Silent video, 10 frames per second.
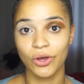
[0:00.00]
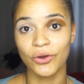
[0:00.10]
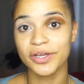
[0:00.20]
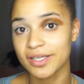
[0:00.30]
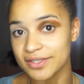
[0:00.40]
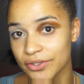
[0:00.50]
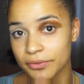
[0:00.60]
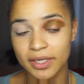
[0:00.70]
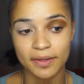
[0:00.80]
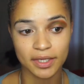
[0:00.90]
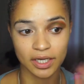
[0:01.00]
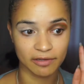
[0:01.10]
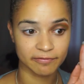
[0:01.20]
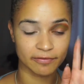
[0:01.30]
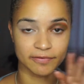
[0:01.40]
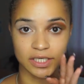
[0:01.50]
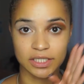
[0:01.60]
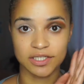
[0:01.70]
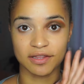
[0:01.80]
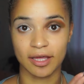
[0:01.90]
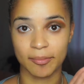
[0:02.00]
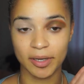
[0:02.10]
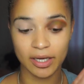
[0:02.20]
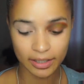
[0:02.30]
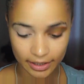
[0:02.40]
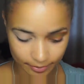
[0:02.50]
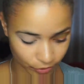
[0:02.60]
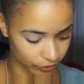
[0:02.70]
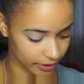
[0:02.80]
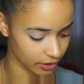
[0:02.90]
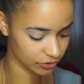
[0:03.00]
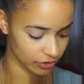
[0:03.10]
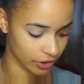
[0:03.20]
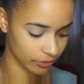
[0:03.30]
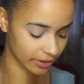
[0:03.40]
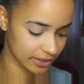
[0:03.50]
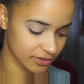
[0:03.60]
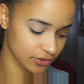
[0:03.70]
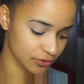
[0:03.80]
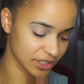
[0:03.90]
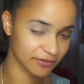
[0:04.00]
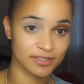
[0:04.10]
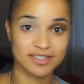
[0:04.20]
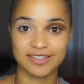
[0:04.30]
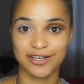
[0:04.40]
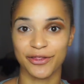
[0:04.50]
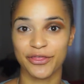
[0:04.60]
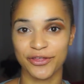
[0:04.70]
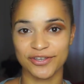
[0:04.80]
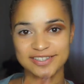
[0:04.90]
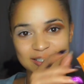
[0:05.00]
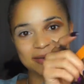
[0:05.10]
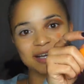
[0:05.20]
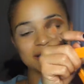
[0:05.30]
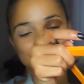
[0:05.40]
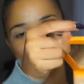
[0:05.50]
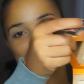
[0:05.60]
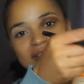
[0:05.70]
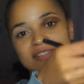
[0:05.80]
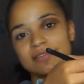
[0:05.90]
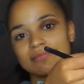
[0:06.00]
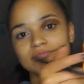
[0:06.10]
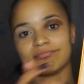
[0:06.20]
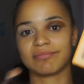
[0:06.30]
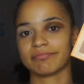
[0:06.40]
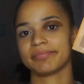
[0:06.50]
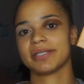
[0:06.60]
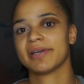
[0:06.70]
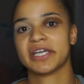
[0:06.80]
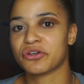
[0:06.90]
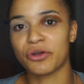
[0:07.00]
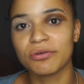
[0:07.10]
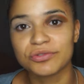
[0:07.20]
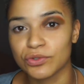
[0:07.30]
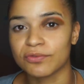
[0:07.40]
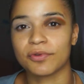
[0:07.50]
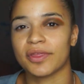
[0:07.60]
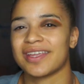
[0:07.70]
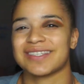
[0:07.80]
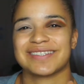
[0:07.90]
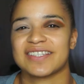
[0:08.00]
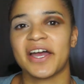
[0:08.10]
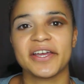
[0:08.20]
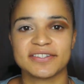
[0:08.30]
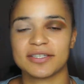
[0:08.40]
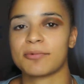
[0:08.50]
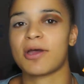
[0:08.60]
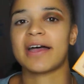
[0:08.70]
Okay, so now that I've finished that part, I'm going to go into Jeffree Star Thirsty palette, which has been my go-to for the entire summer.